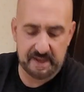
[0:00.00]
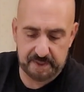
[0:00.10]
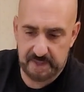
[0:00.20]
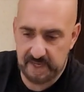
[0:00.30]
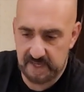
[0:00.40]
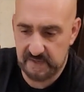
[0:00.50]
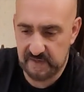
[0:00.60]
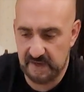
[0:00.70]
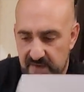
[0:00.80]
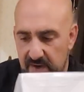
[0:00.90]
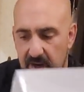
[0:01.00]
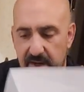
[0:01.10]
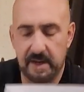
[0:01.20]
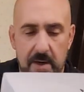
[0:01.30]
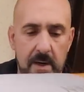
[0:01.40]
I think it says it on
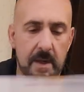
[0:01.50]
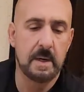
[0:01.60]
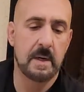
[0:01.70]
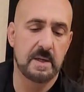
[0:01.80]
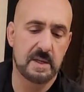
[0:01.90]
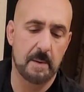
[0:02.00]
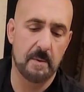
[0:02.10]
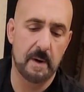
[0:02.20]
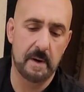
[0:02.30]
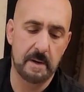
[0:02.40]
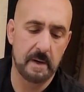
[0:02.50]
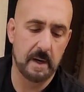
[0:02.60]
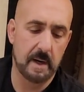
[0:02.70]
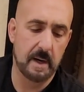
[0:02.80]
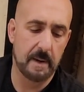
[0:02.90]
here somewhere,
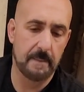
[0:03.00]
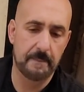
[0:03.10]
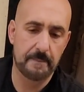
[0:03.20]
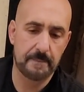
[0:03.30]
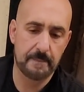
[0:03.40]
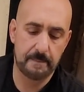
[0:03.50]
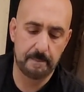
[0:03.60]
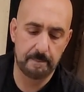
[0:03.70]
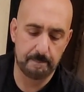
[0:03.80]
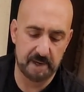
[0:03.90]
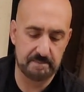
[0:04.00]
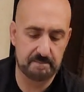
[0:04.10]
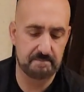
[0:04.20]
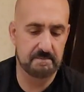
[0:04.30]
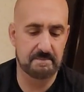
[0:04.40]
but
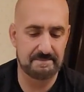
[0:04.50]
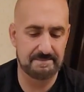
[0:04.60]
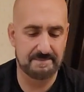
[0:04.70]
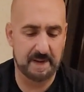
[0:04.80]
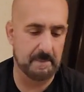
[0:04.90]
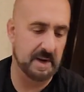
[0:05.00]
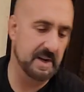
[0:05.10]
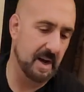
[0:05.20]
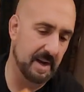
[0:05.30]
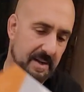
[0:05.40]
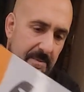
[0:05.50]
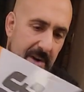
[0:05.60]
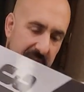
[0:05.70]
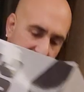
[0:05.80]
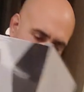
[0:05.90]
it might not. It
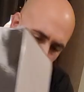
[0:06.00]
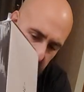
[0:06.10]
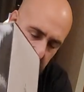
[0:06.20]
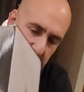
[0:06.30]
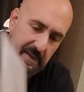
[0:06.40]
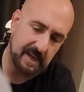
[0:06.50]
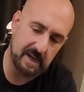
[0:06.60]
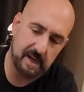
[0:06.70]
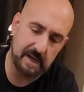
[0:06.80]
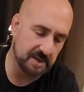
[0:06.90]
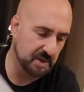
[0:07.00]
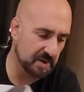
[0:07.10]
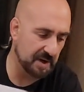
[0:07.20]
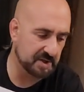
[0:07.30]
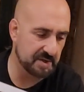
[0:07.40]
might say it in the
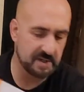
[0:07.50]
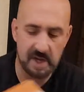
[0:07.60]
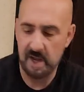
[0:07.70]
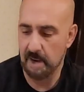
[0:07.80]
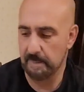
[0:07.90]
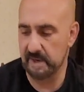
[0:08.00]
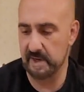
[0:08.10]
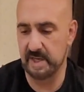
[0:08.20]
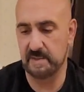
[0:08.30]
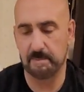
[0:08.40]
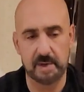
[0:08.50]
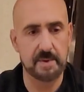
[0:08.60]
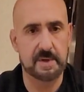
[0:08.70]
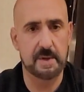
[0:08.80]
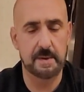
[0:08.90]
instructions, but it is
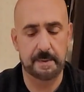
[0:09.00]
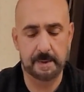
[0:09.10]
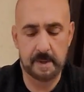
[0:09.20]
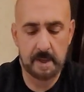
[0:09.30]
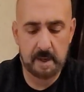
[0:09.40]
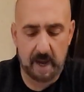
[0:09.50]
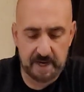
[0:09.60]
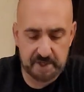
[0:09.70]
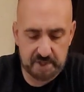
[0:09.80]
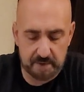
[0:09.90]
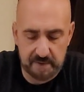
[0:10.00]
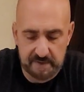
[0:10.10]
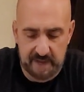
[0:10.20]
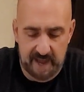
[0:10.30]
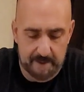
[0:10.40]
Bluetooth. I'd show you
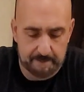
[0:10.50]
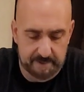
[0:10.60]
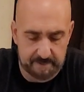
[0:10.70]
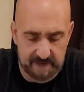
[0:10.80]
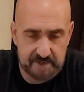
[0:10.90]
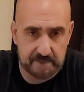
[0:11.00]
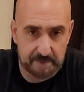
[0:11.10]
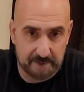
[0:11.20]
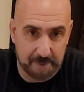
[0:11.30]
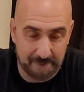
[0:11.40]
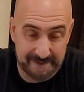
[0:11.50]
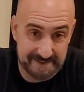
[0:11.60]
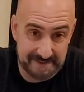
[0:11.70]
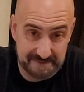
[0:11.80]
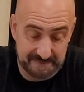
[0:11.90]
the app, but I'm actually
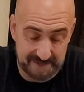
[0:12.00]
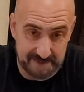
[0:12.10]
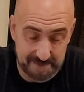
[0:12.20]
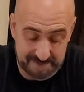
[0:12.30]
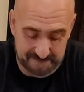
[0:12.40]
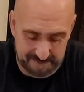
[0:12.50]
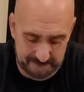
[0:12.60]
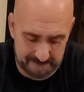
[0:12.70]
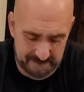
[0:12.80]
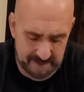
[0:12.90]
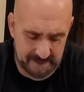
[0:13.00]
recording this video with the phone.